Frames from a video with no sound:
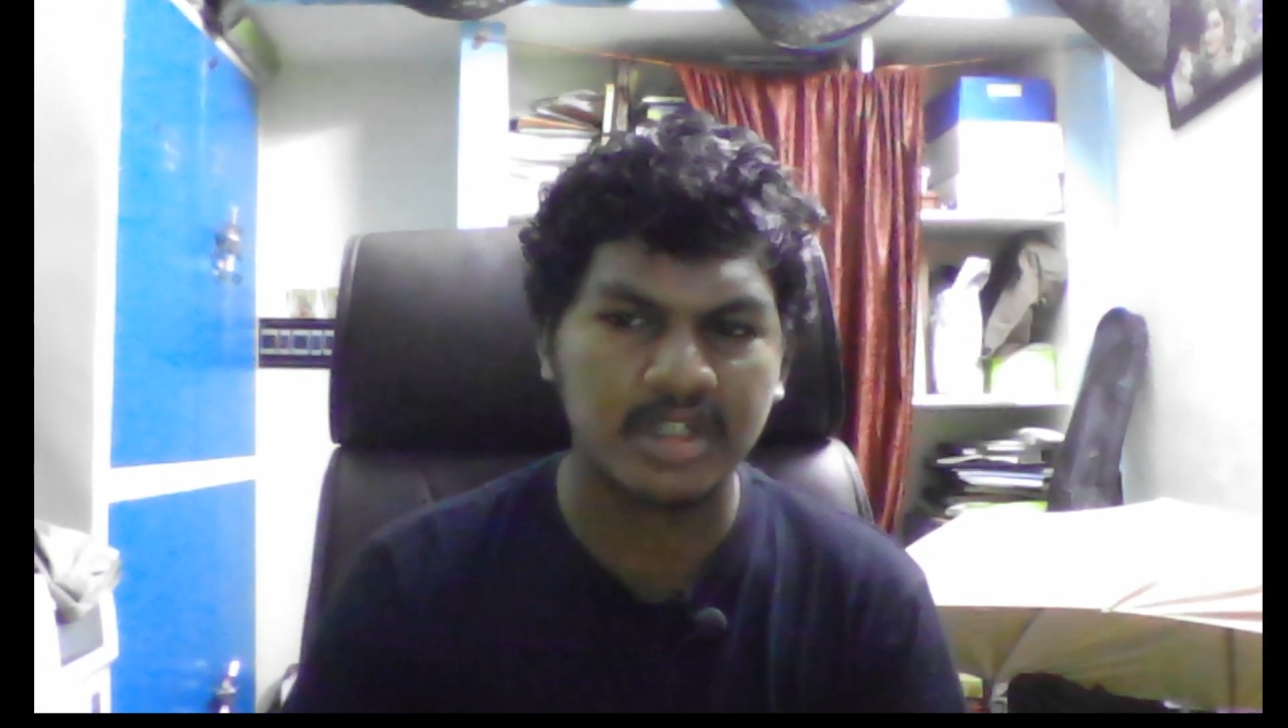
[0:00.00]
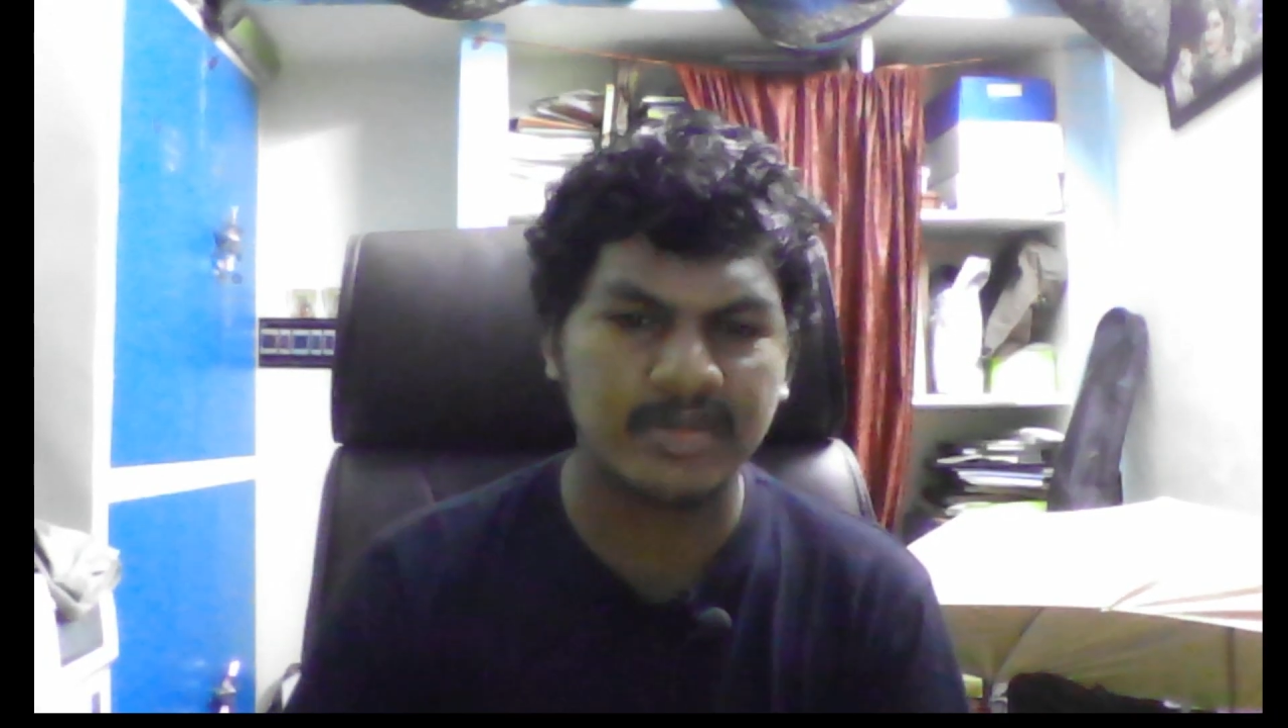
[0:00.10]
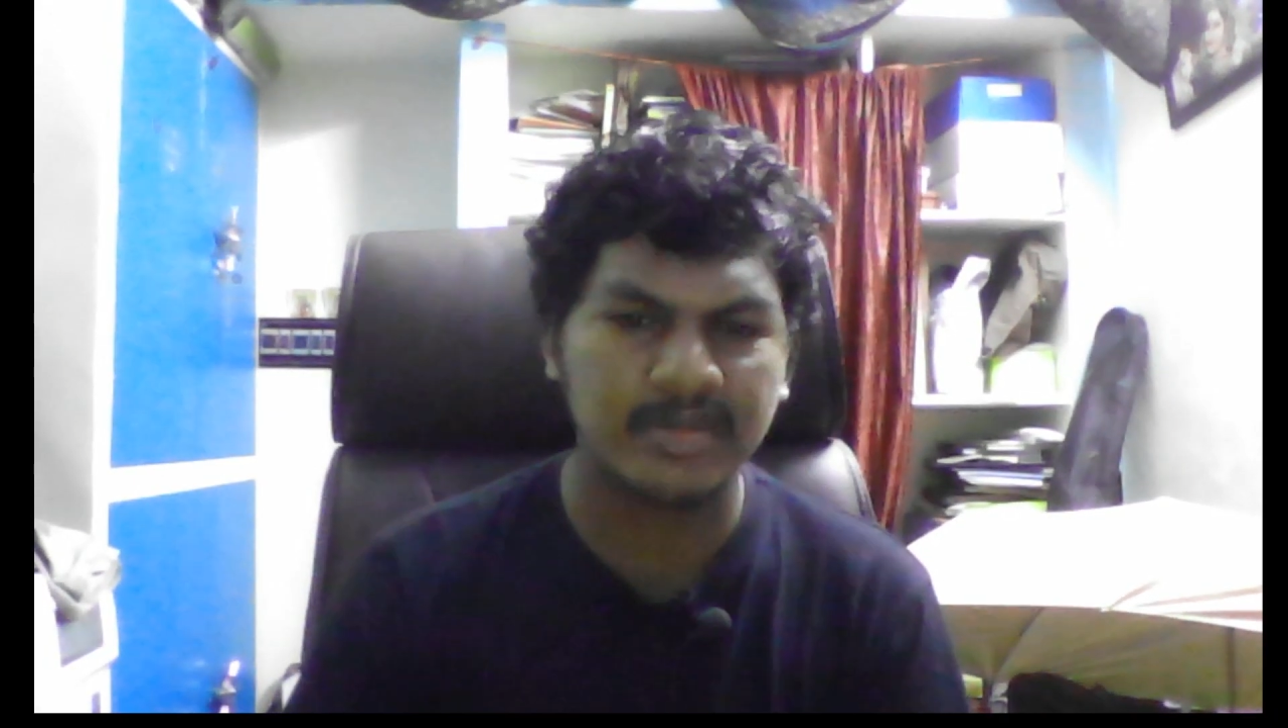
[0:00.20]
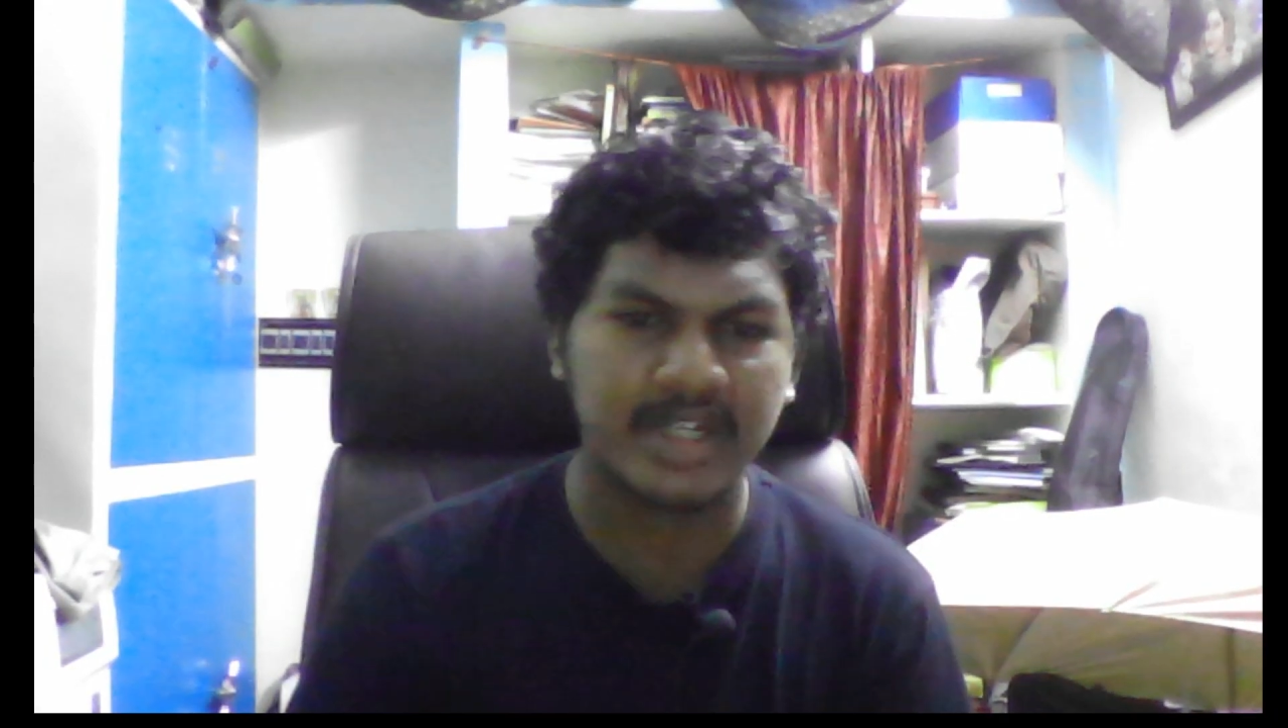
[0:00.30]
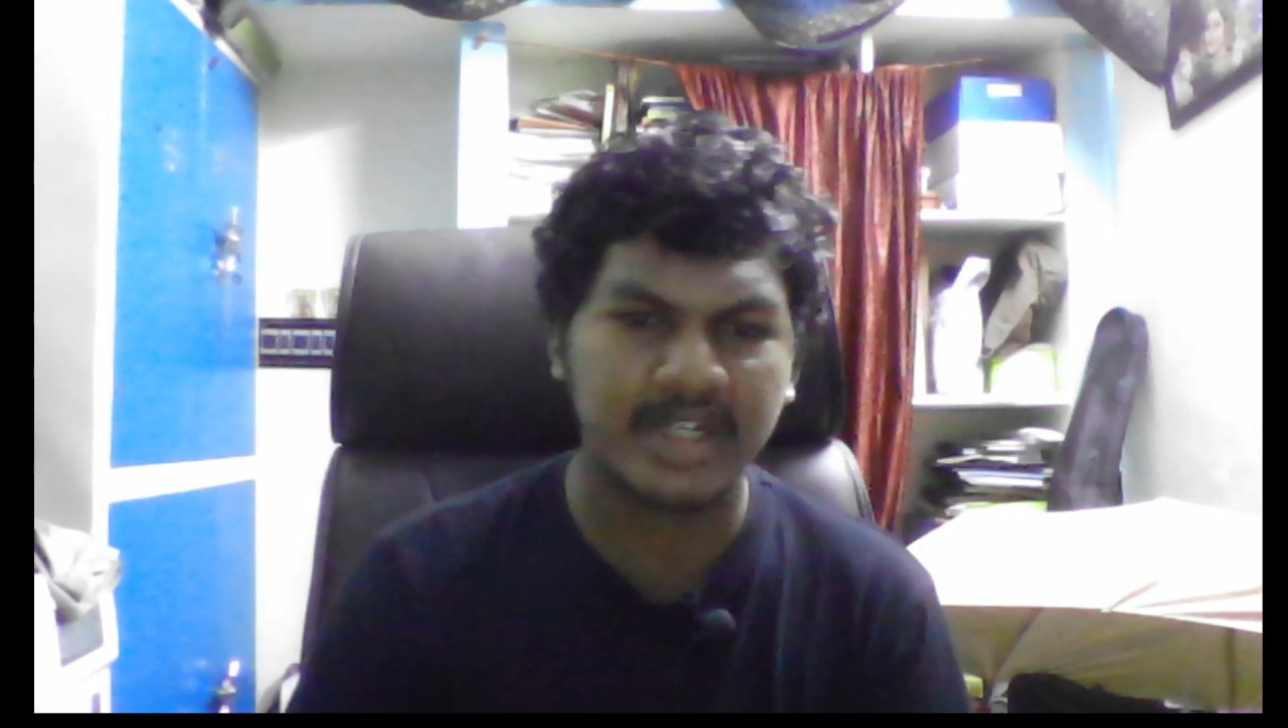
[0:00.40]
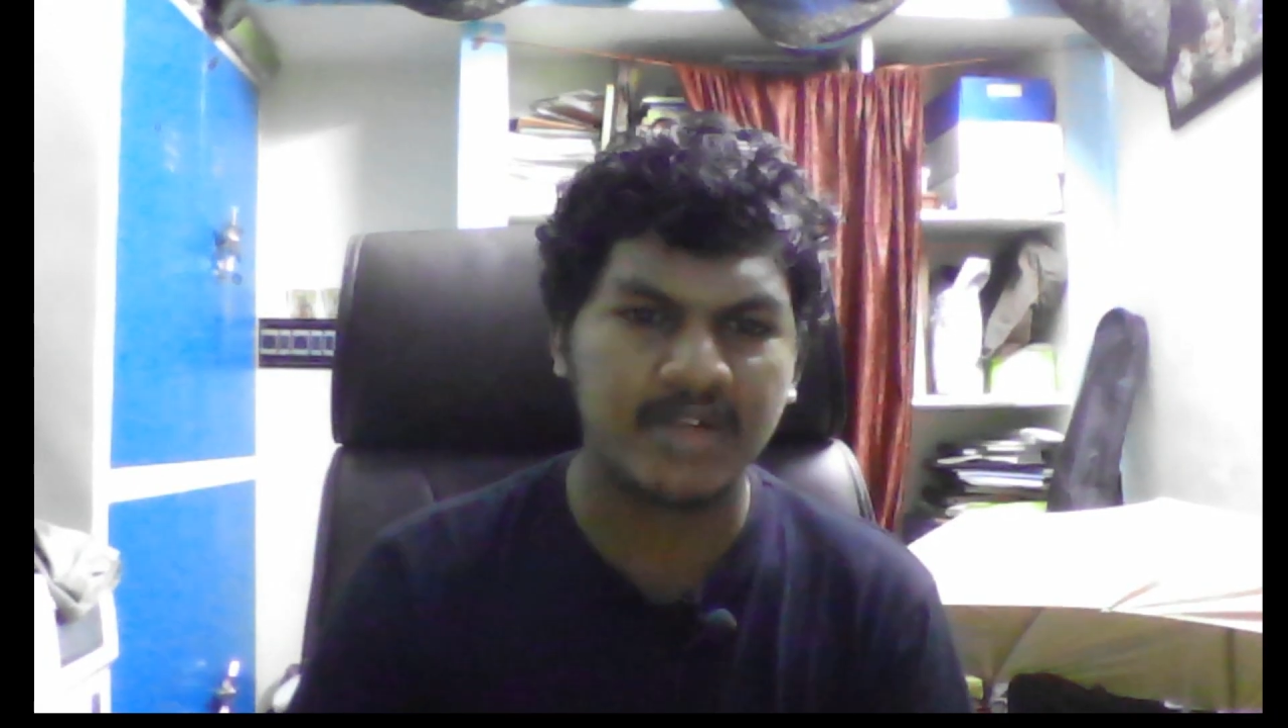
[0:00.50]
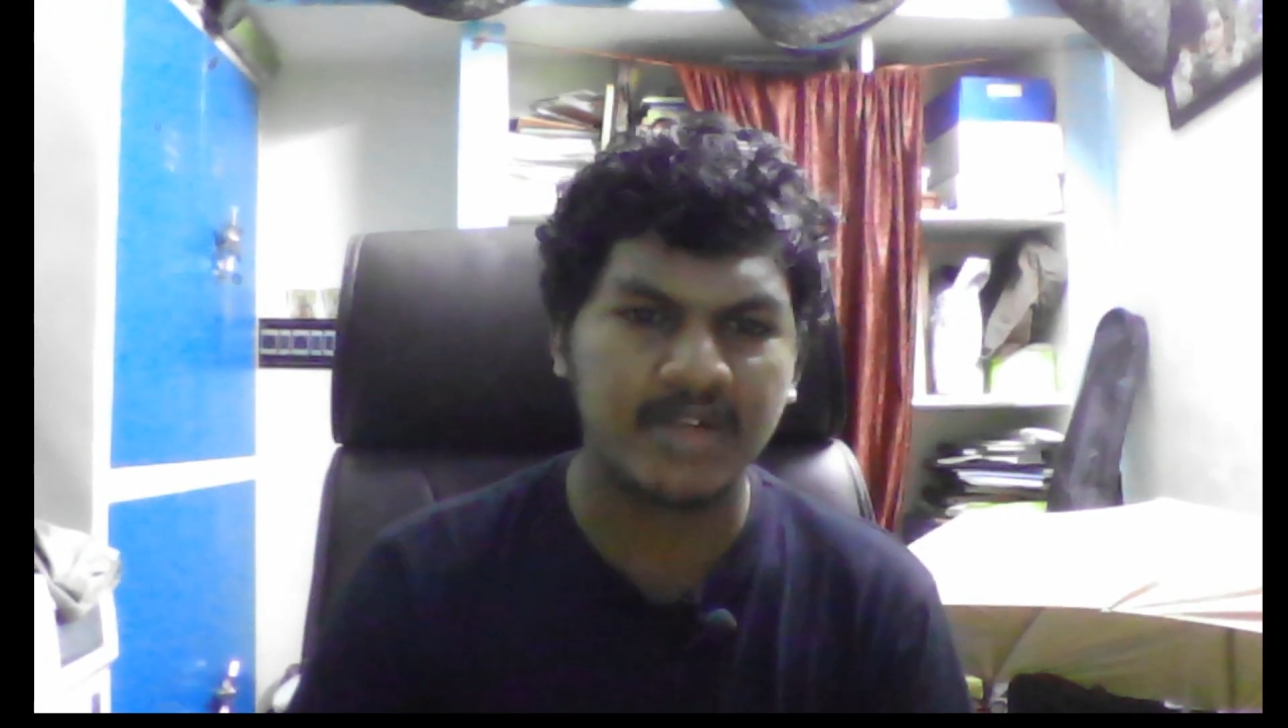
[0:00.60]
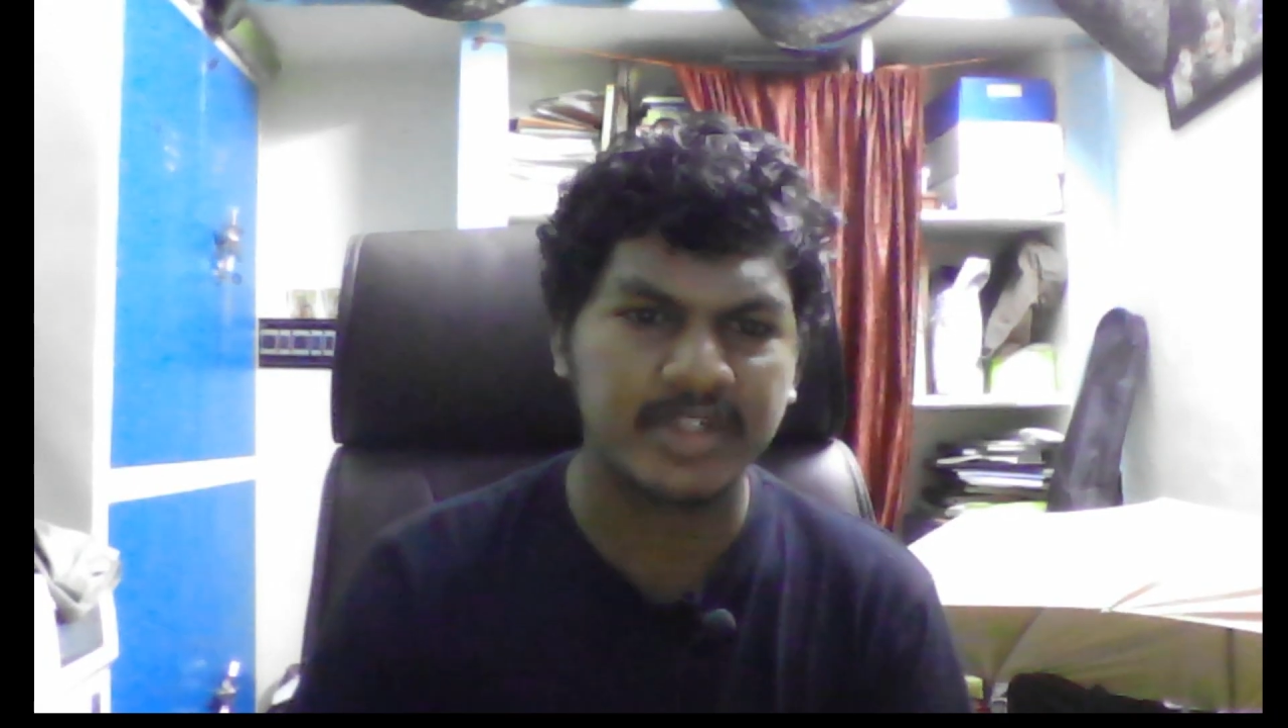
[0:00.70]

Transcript: and offsets.